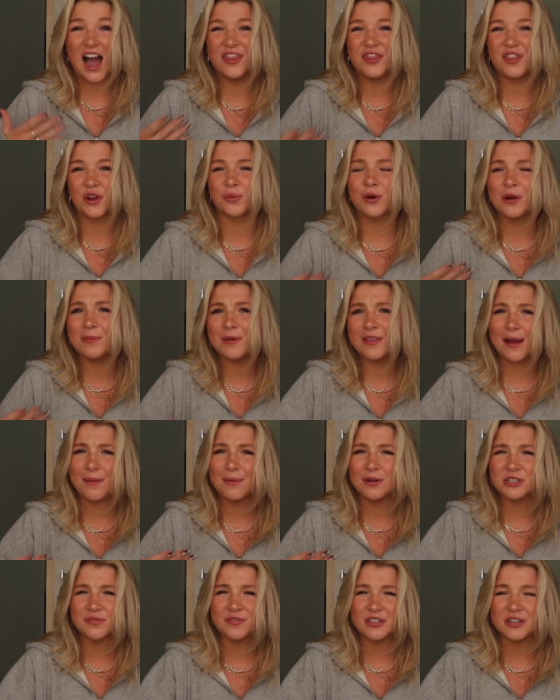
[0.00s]
there wouldn't be that
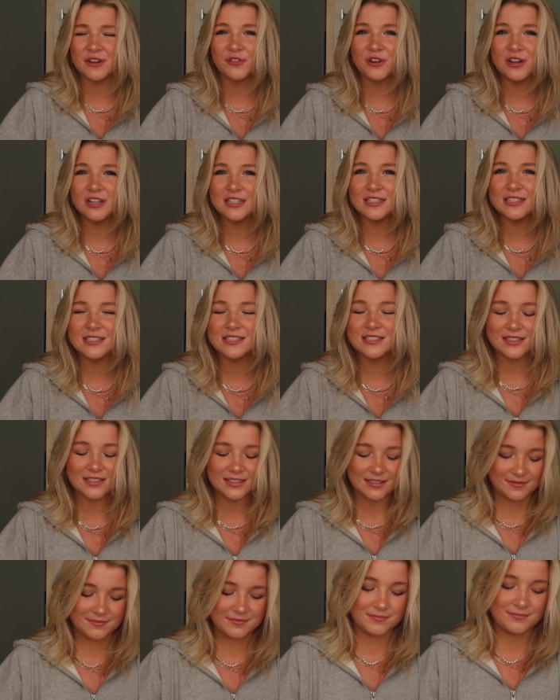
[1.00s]
much of a difference.
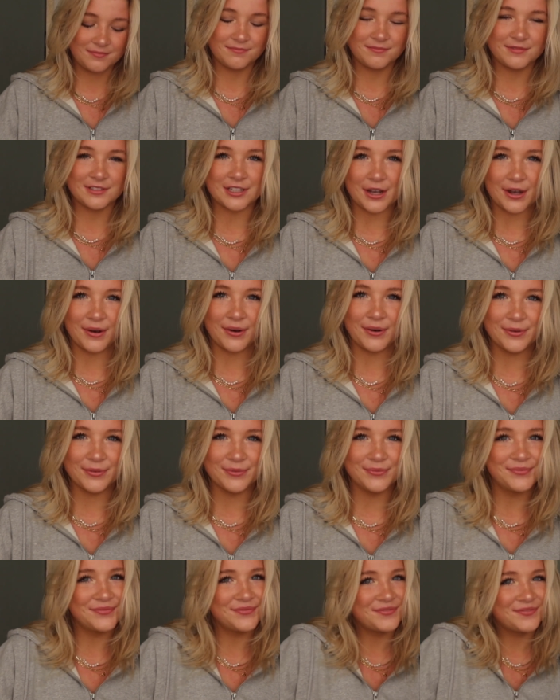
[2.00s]

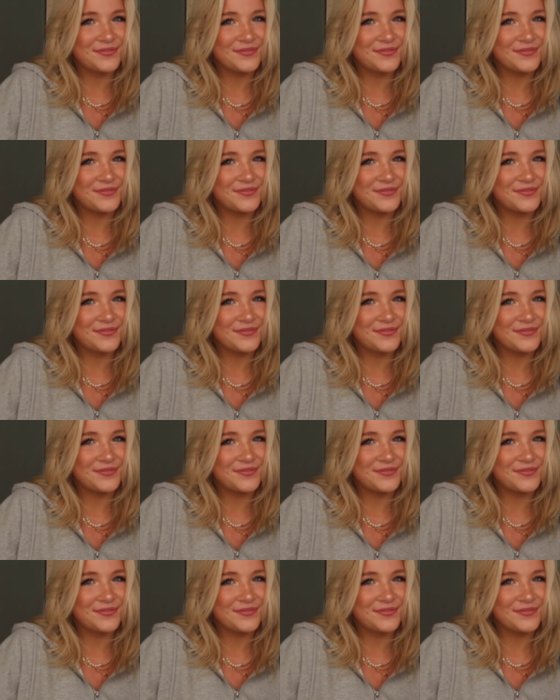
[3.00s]
So